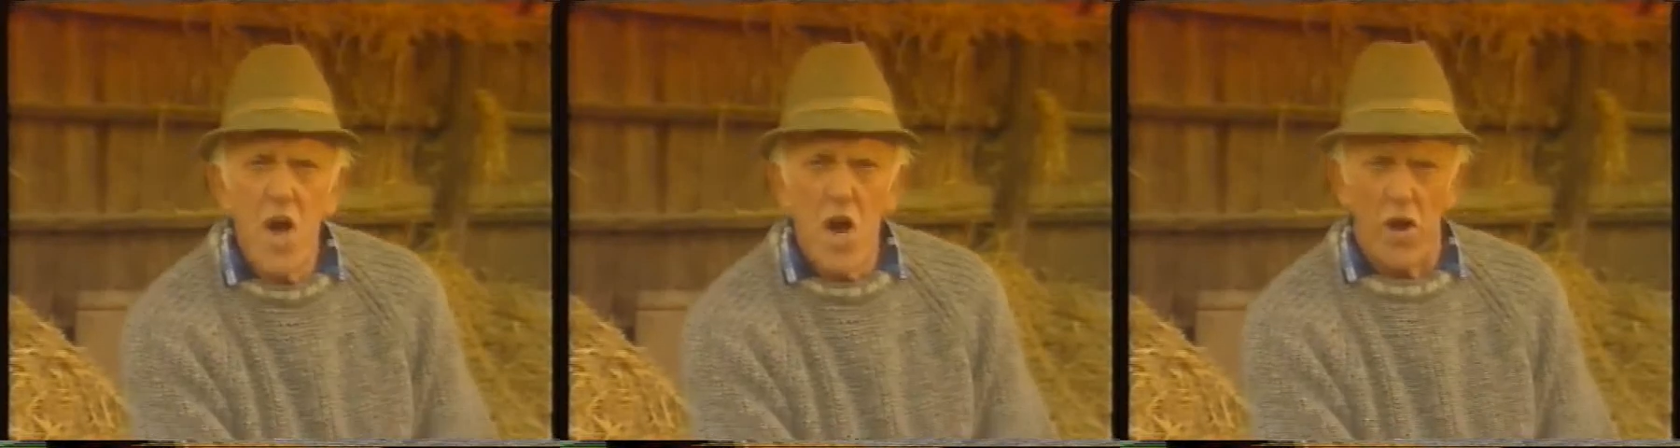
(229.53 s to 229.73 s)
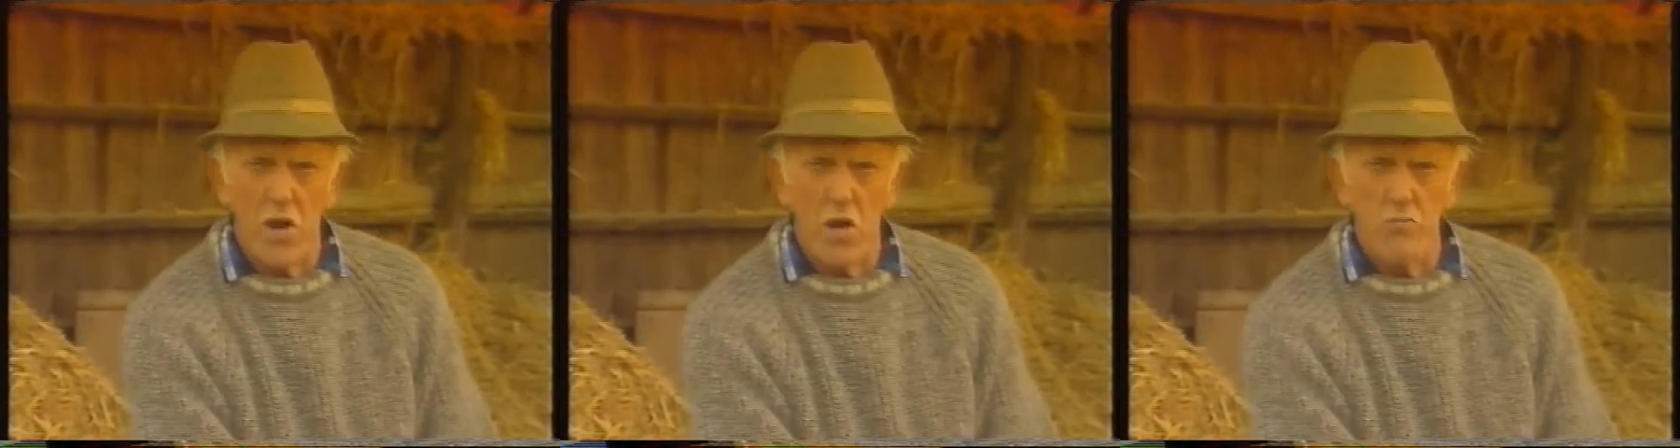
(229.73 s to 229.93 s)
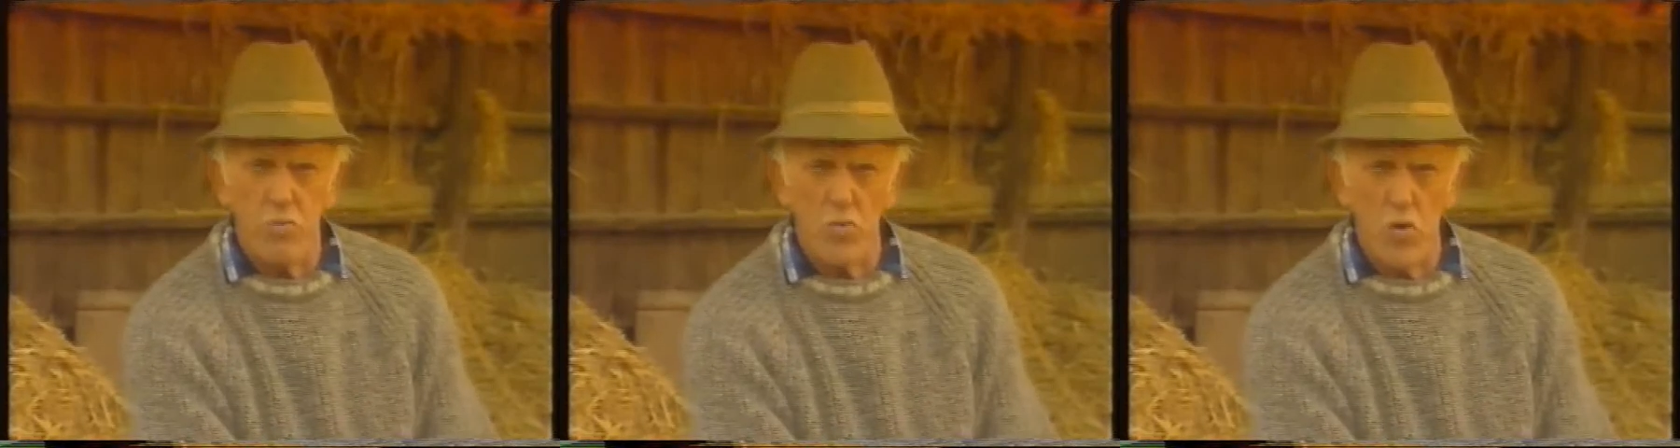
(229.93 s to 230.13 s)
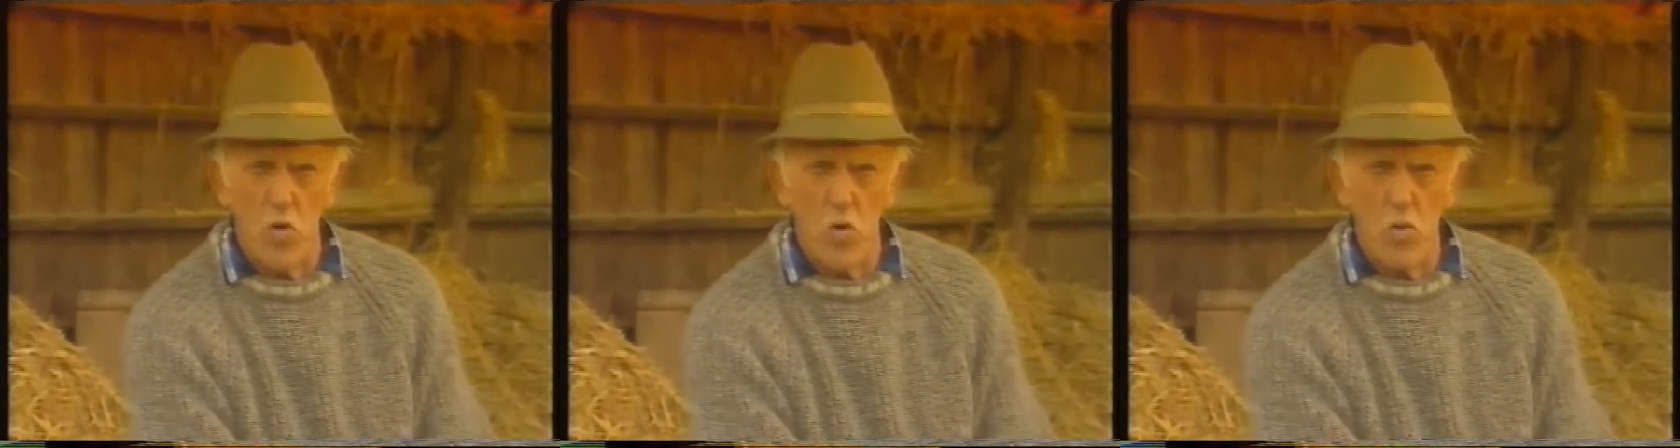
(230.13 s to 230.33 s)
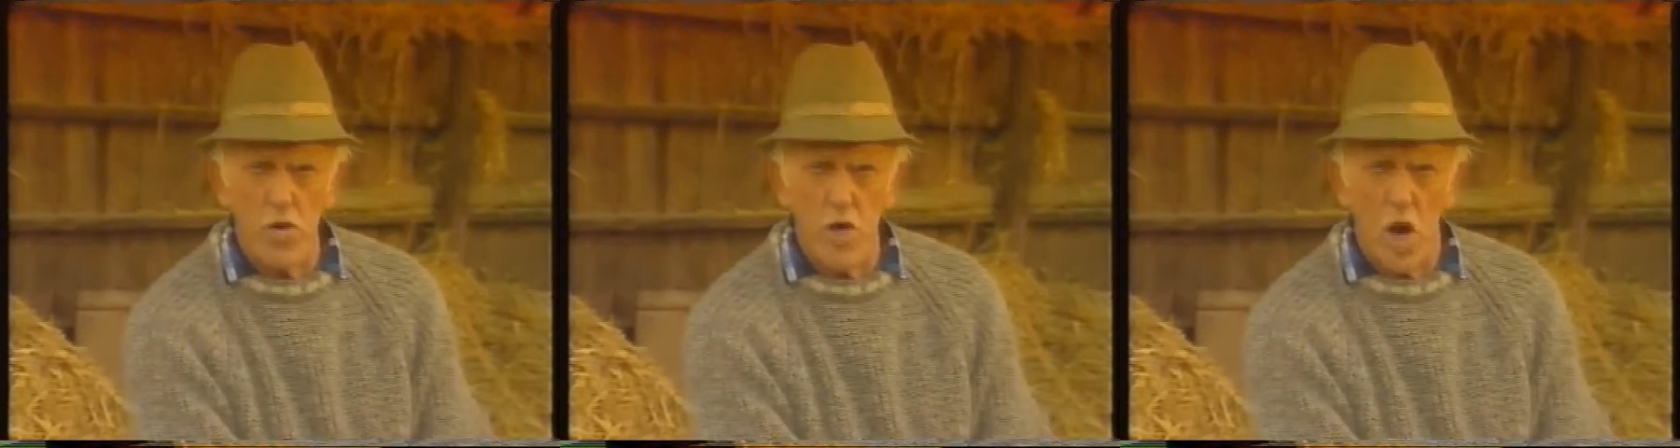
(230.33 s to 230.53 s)
and I'll
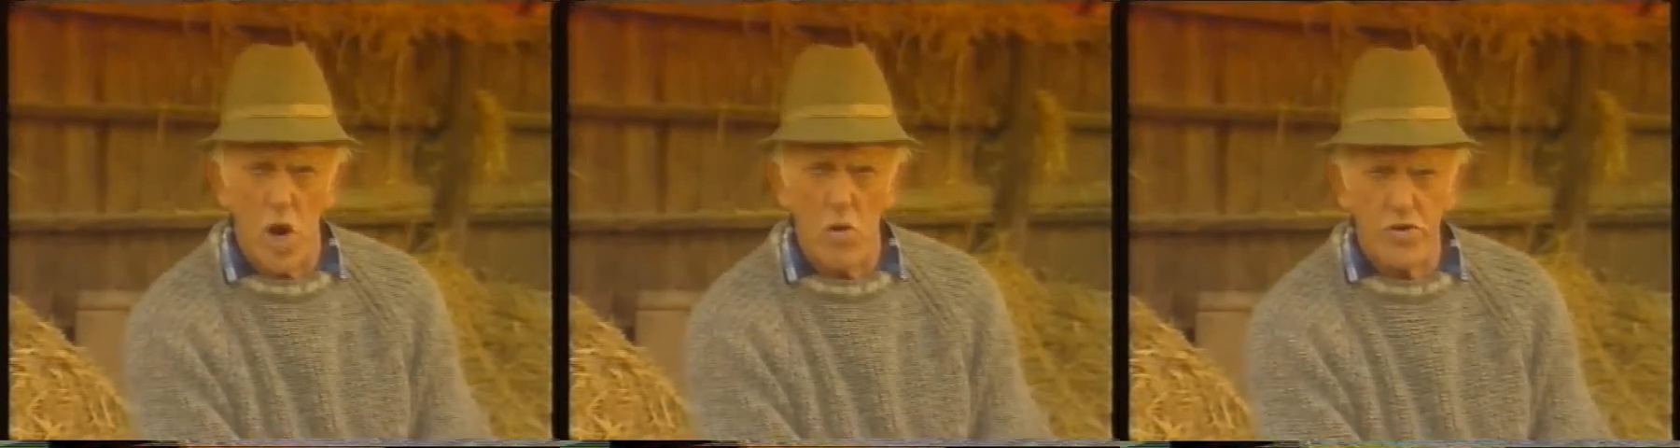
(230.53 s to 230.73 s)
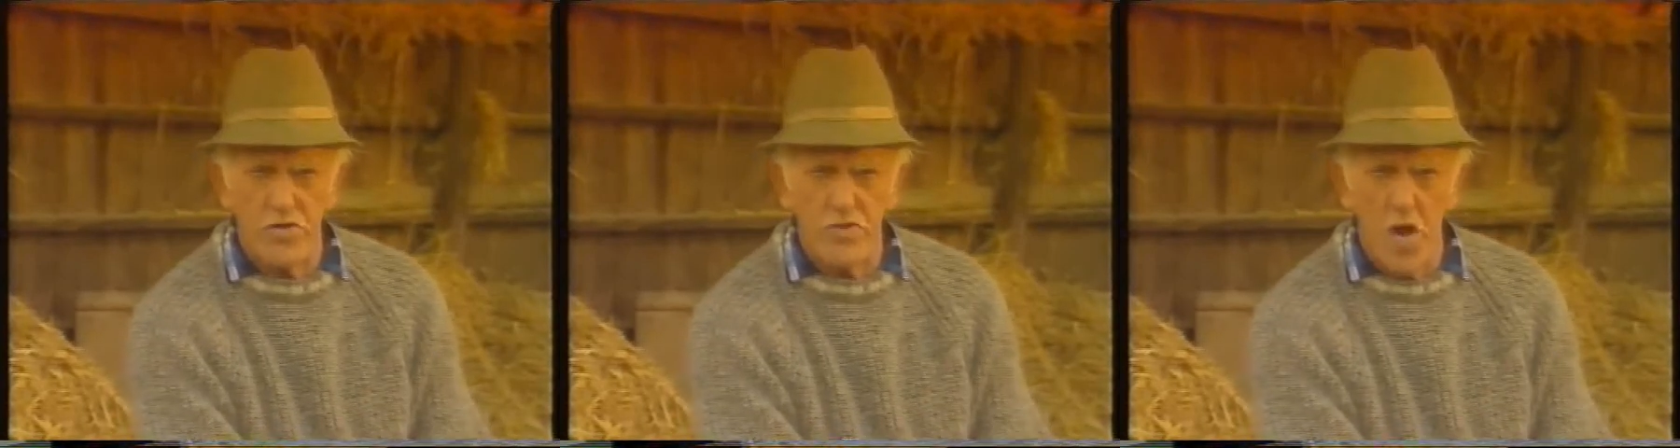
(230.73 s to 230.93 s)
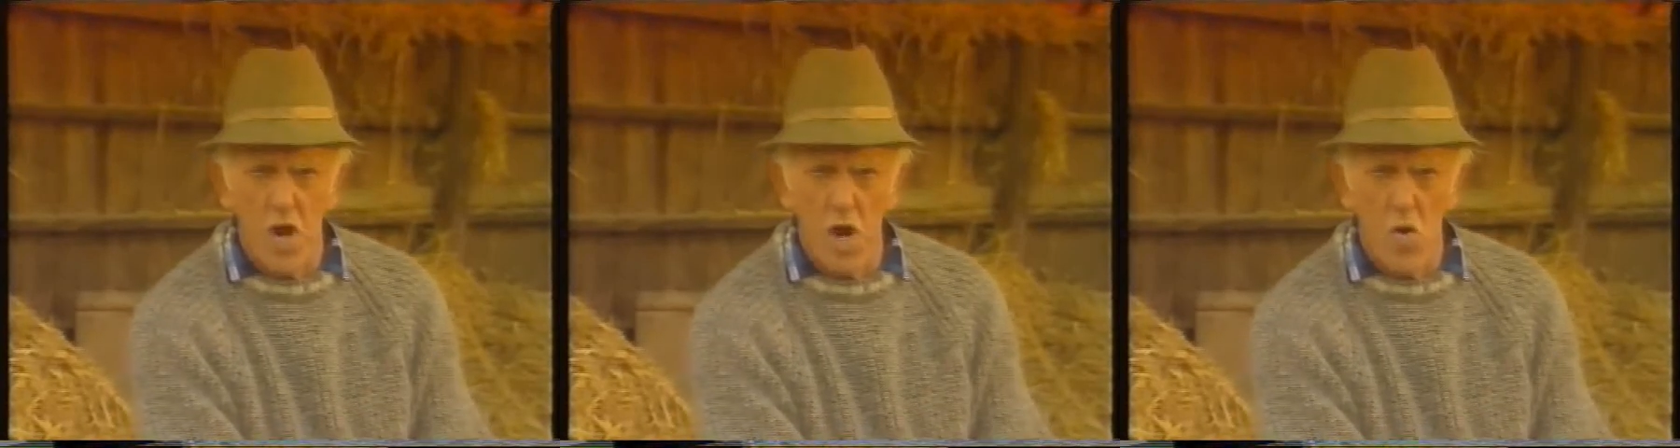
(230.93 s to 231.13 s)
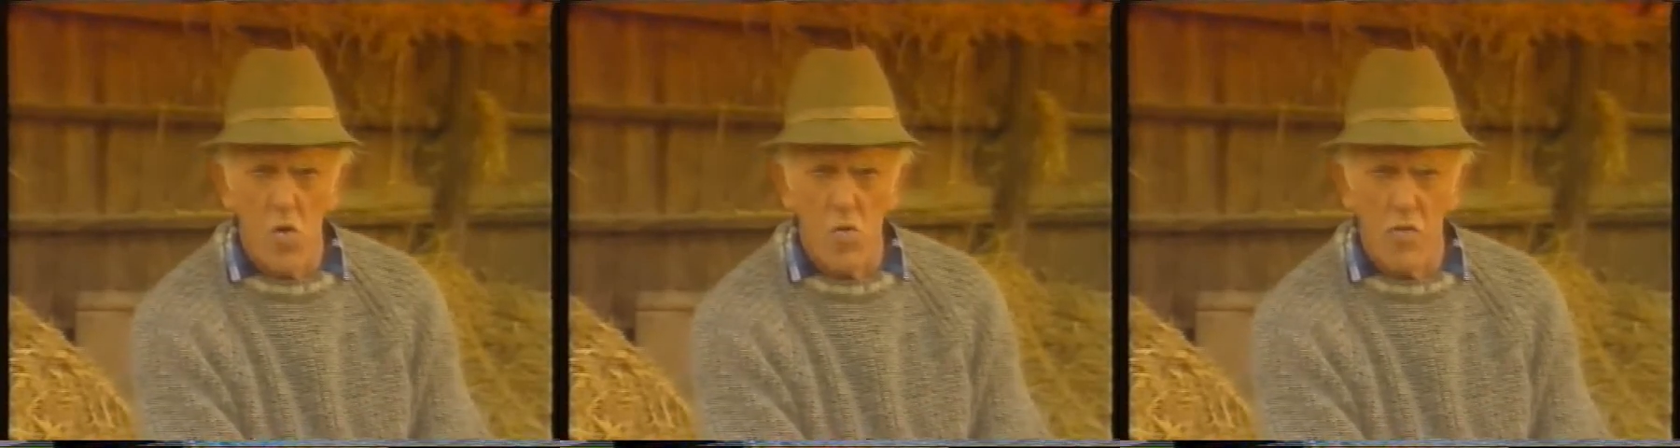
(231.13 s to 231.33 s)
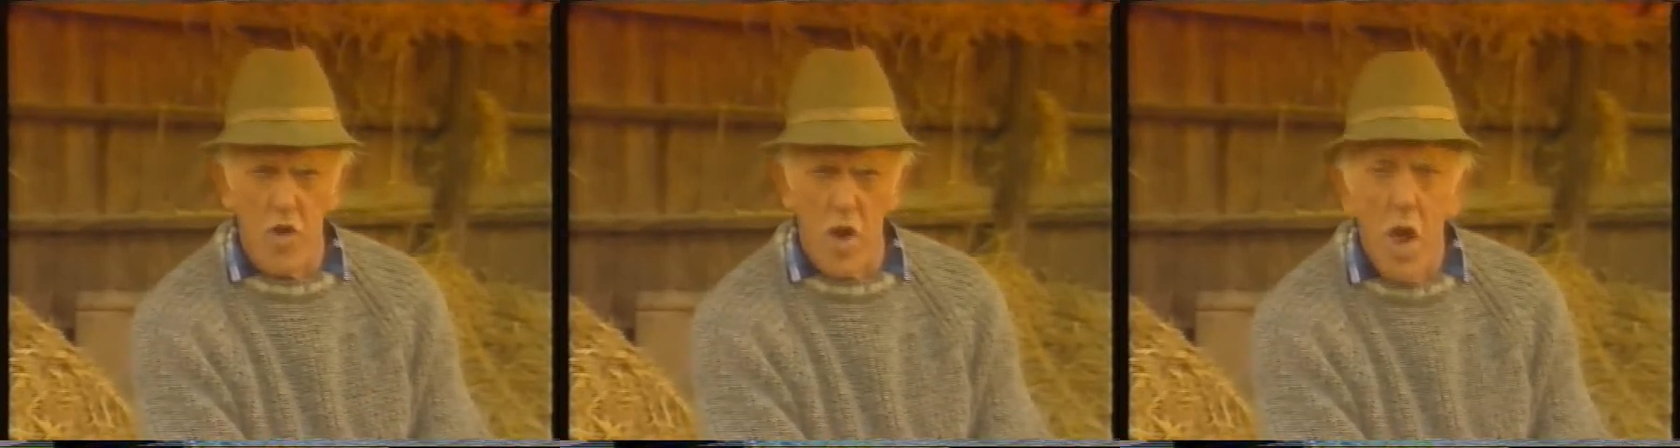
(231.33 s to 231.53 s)
blow your house
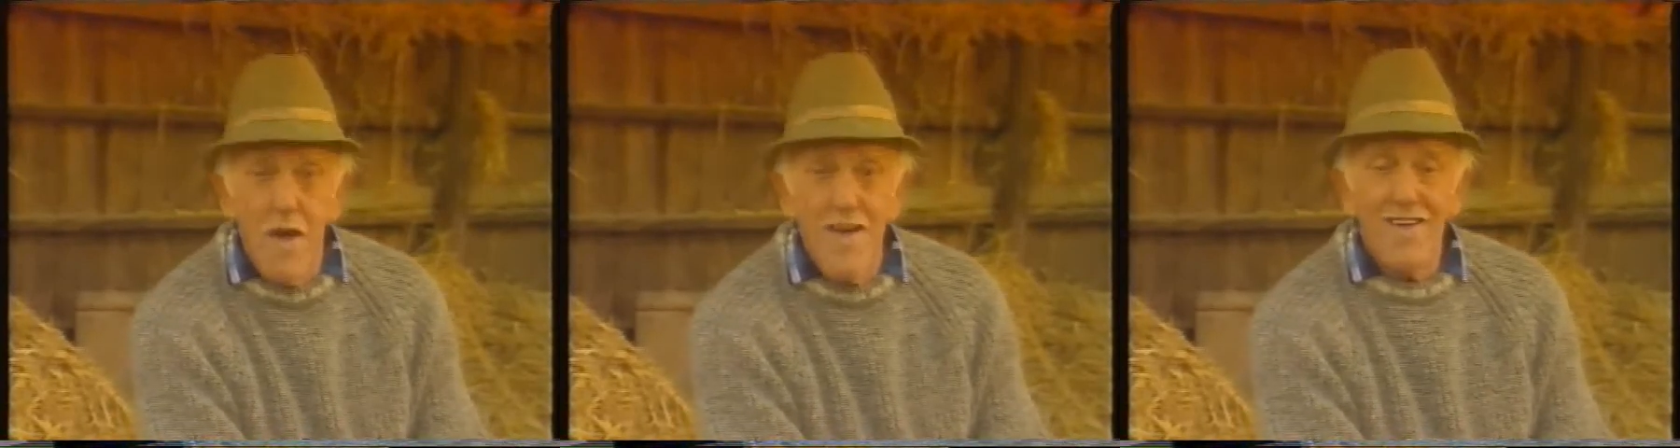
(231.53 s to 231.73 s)
down.